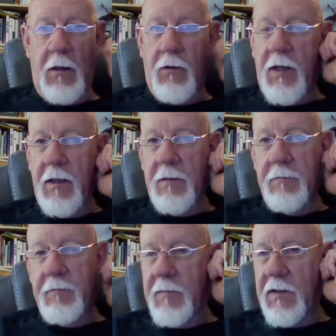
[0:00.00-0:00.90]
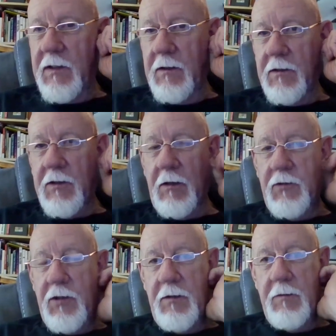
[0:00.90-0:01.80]
Hello again. I'm going to
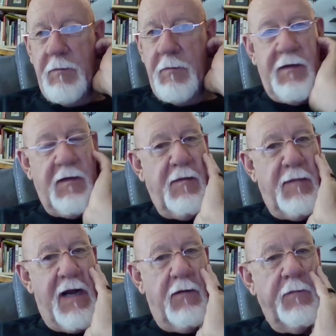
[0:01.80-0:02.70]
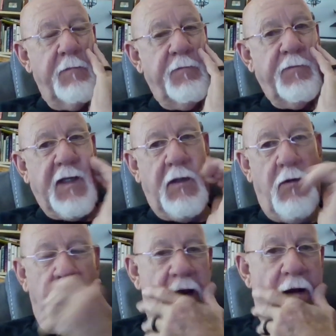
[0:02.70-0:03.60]
talk to you a bit about Gordon
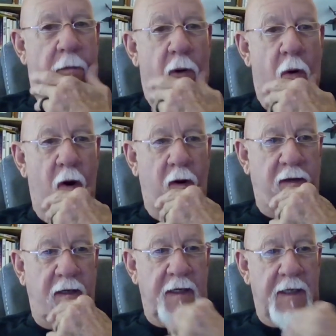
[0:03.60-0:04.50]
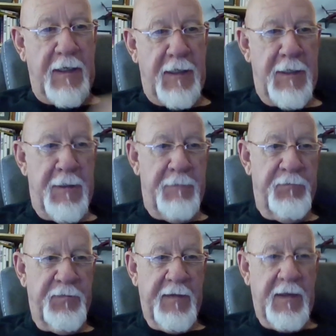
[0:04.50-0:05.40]
Allport, Hans
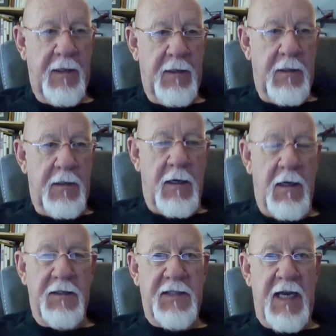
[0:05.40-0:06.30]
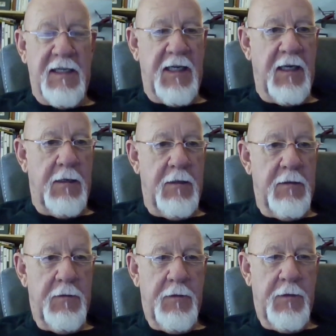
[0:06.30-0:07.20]
Eysenck,
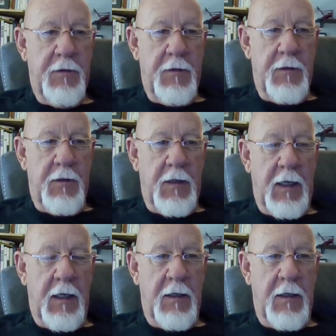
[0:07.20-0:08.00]
and